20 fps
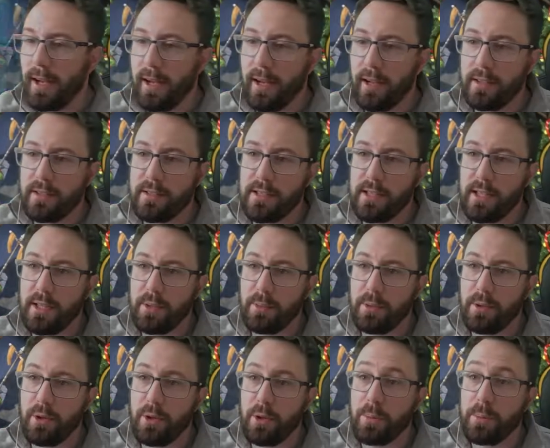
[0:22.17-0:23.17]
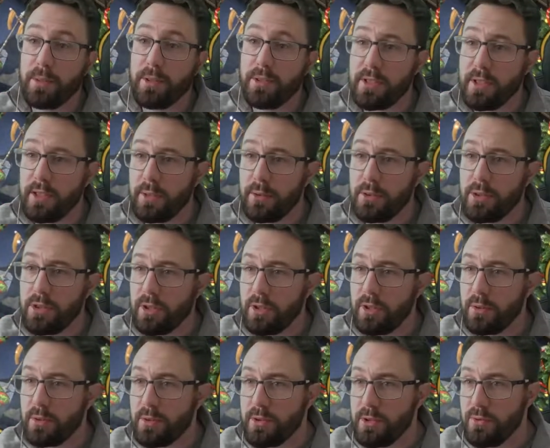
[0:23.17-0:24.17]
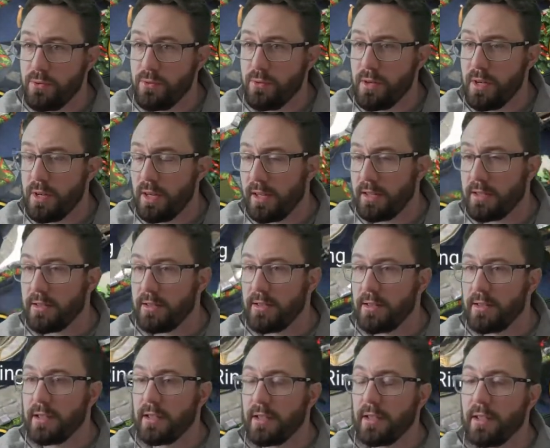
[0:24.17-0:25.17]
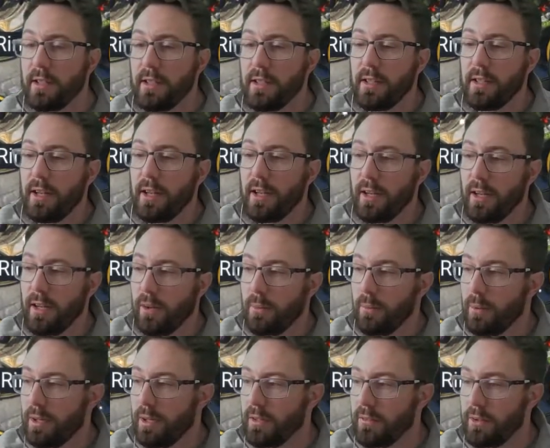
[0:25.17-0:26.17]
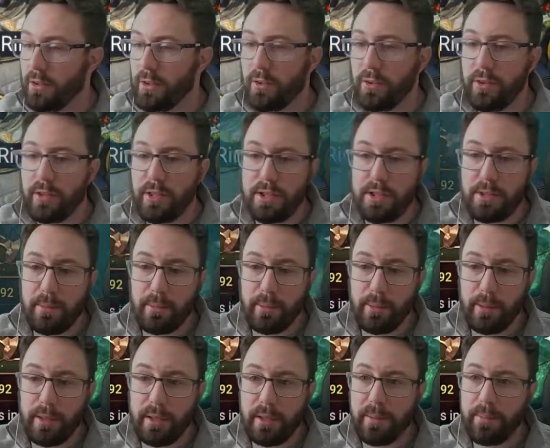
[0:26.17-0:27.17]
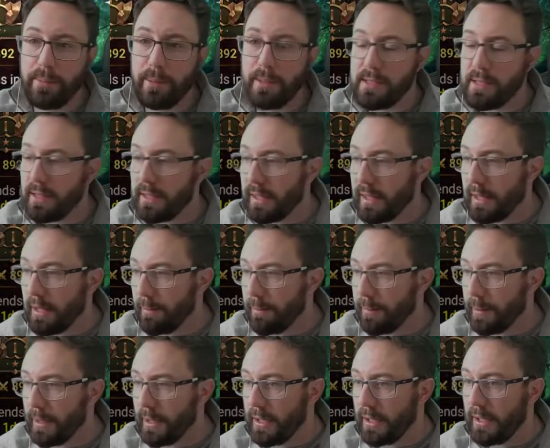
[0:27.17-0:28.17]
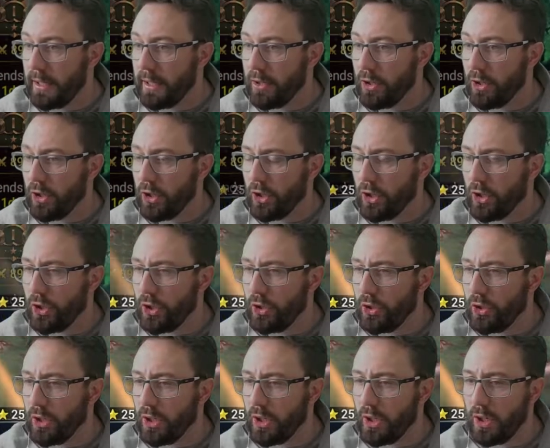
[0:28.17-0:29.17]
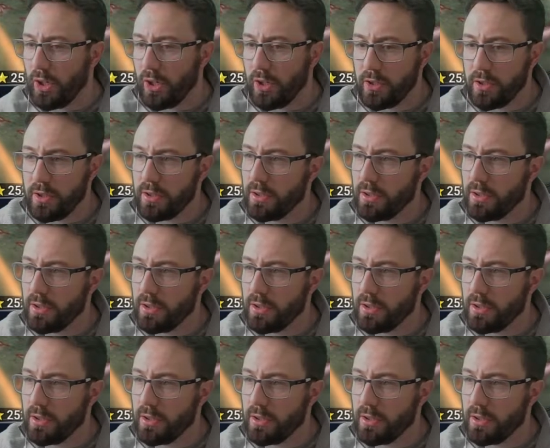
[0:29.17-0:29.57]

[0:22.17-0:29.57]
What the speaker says: Today we're going to open a sacred shard, which is really exciting. We have got this by beating the campaign on hard.